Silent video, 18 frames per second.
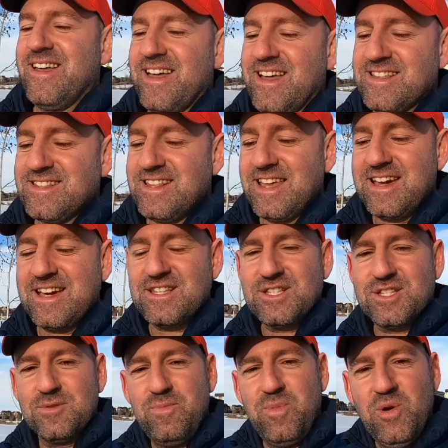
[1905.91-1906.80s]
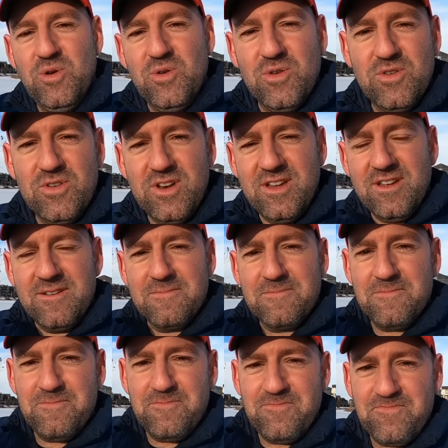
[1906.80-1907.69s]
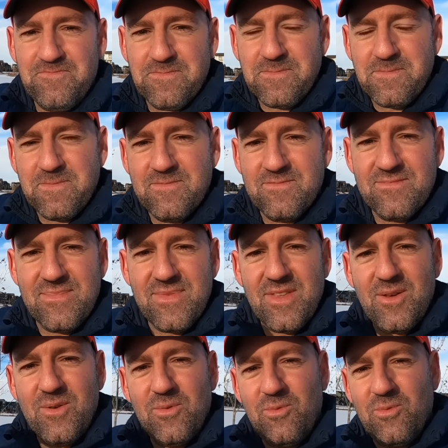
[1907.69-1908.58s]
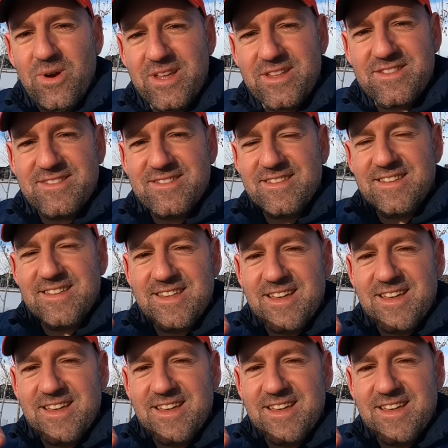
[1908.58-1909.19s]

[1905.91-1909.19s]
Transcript: It's like a spoon with